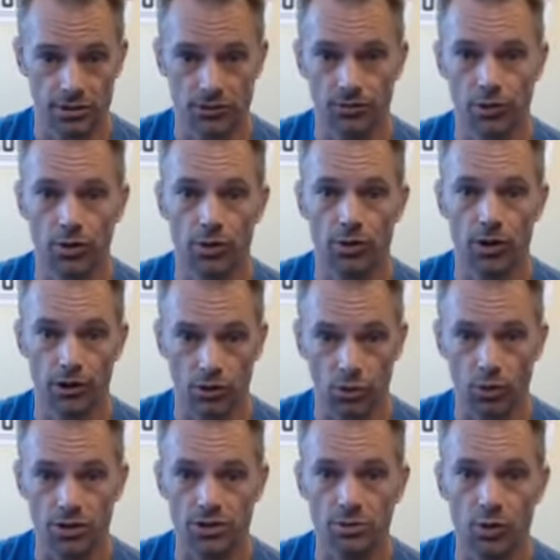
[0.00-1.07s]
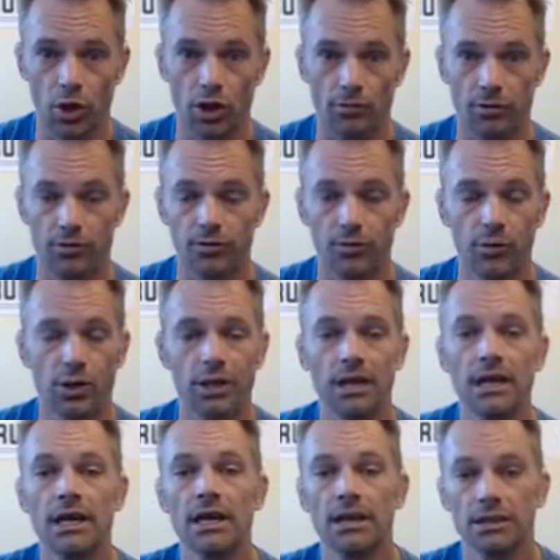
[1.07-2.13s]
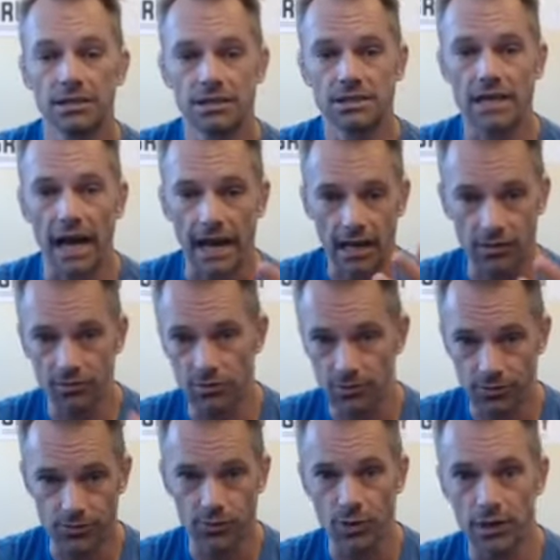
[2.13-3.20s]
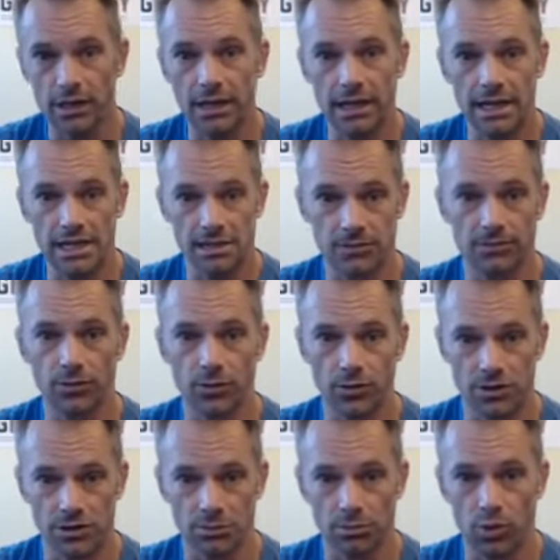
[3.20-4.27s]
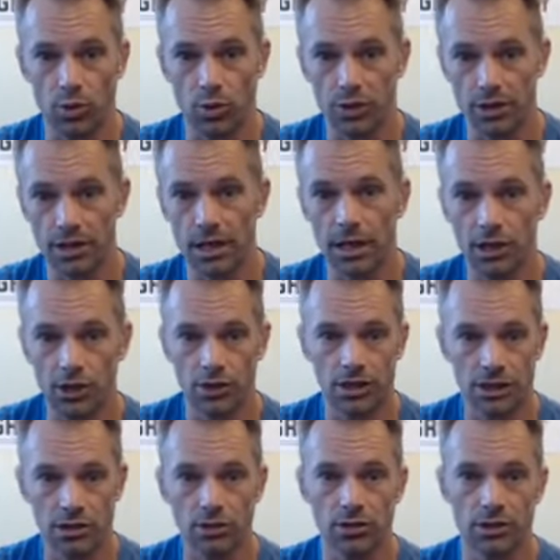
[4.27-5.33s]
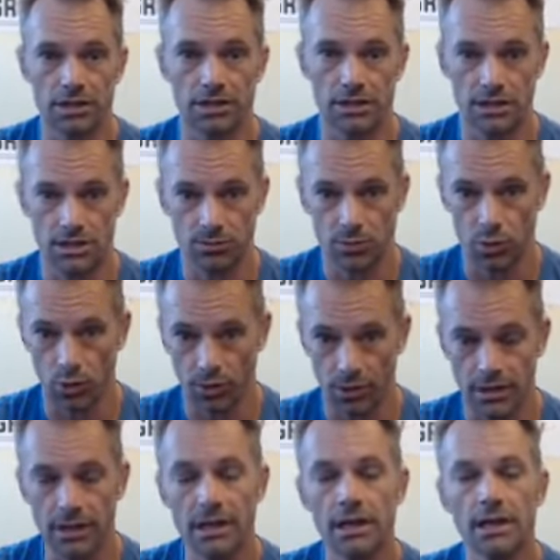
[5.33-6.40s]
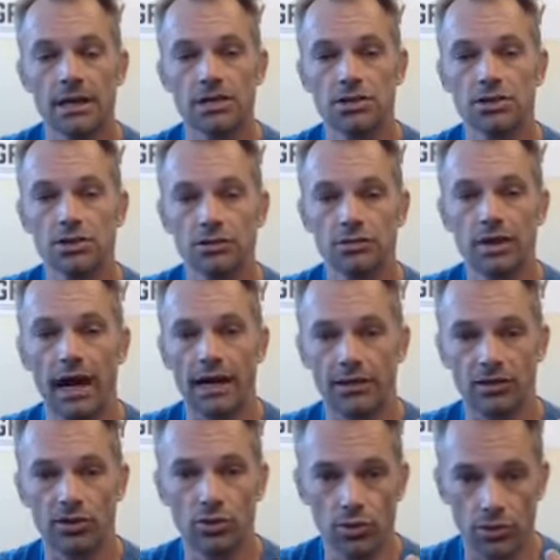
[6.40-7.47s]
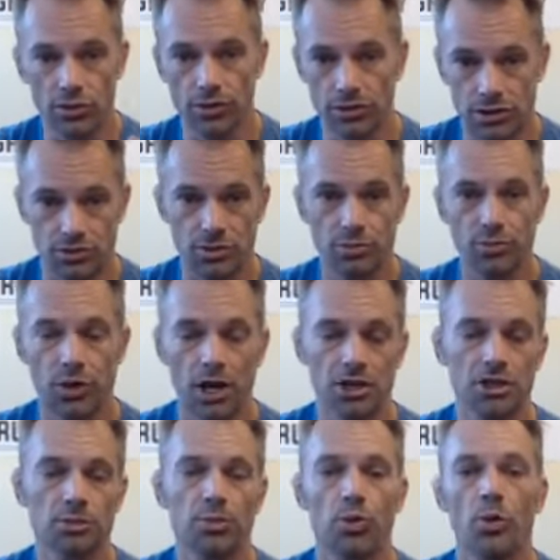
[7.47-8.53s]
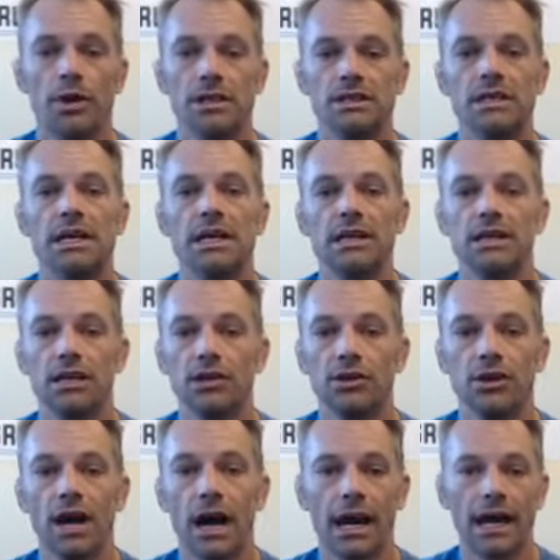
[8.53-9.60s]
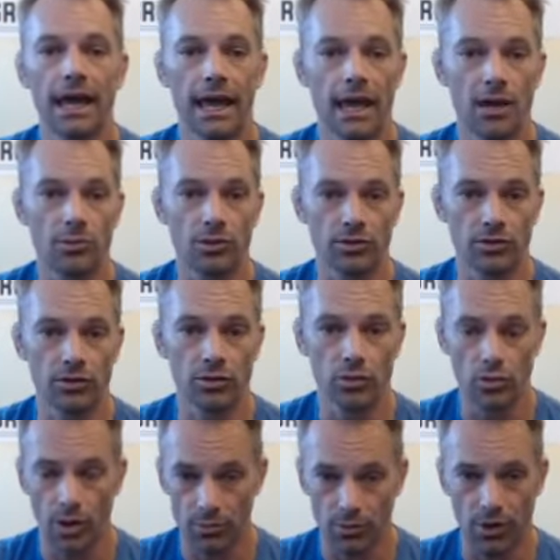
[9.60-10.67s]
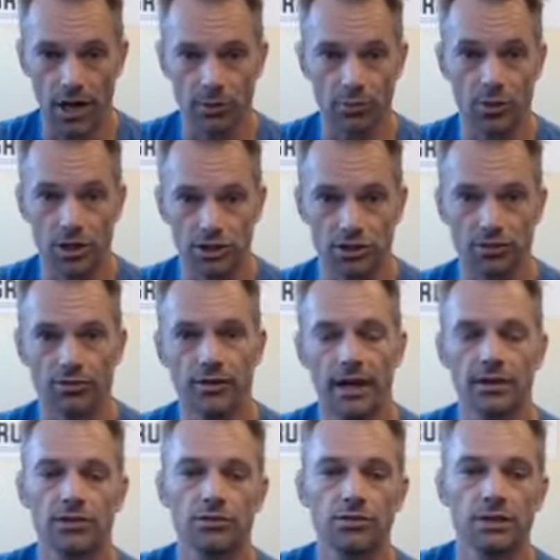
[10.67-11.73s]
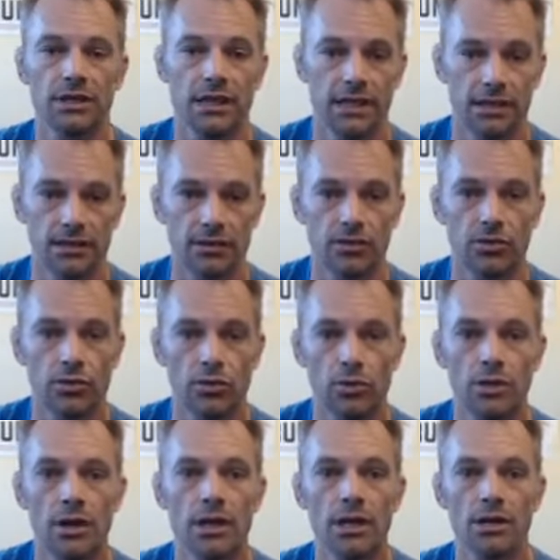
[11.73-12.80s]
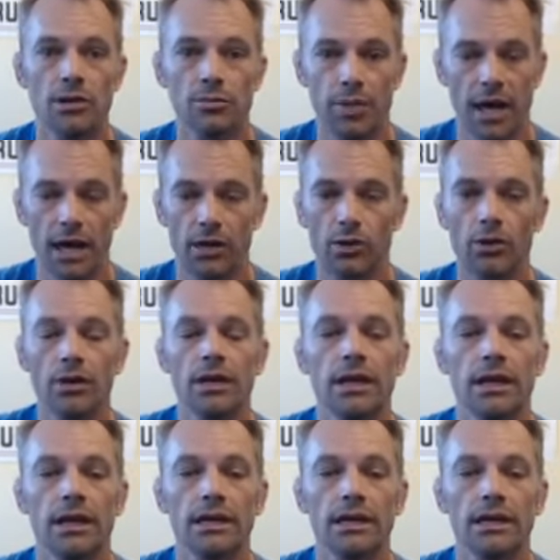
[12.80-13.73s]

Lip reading: So if you're towards the ball of your foot, the side of your foot isn't fully supported and your heel isn't supported. So you've got 2 of those 3 pressure points that you're not able to apply pressure effectively into the pedal.